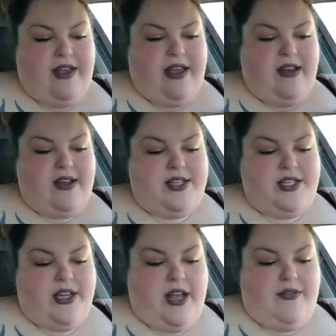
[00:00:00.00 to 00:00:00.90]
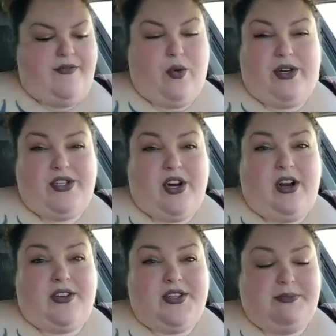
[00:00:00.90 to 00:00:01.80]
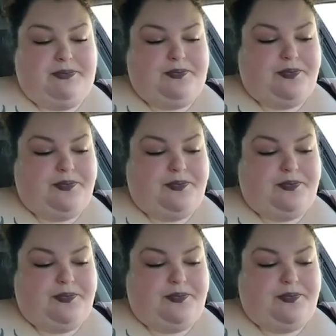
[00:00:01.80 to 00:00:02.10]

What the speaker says: give it 4 stars.